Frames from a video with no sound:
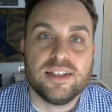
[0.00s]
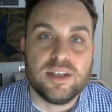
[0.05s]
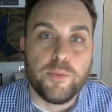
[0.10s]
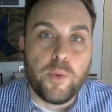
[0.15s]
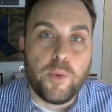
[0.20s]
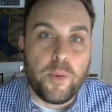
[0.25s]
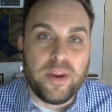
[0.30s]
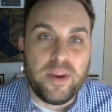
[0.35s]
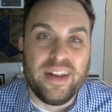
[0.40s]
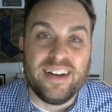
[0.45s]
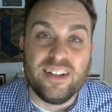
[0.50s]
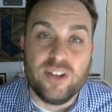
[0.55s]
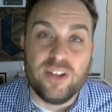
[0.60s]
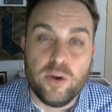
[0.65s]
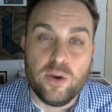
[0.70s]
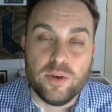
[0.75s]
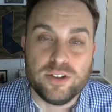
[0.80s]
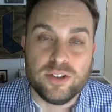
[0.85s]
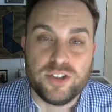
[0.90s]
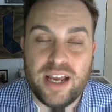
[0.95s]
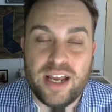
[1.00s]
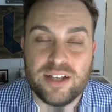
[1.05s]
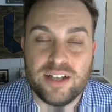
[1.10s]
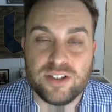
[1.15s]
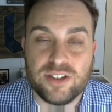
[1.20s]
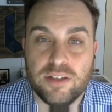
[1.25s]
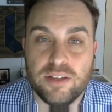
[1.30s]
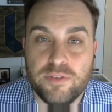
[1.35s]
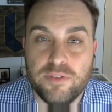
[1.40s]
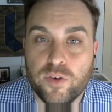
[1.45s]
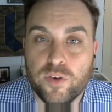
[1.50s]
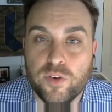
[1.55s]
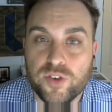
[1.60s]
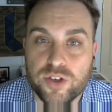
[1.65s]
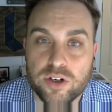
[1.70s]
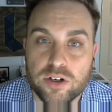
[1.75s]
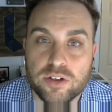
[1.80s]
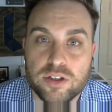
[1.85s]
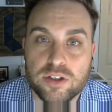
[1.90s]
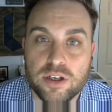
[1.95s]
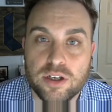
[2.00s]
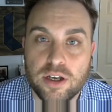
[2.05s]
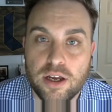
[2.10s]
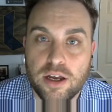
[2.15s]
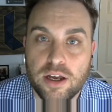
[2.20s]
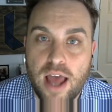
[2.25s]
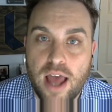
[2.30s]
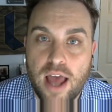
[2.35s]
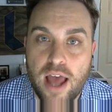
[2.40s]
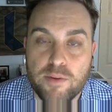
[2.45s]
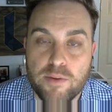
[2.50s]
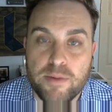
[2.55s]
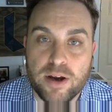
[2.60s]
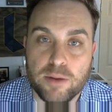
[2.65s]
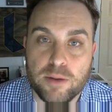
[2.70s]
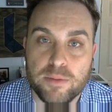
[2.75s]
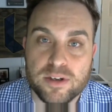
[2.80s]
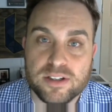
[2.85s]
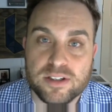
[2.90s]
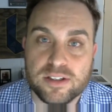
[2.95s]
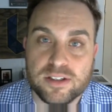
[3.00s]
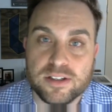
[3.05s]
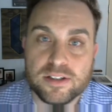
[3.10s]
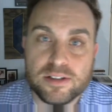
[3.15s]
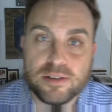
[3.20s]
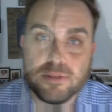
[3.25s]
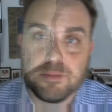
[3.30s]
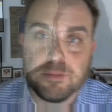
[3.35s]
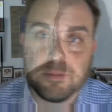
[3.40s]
what we need to do and change in the future to have a better business.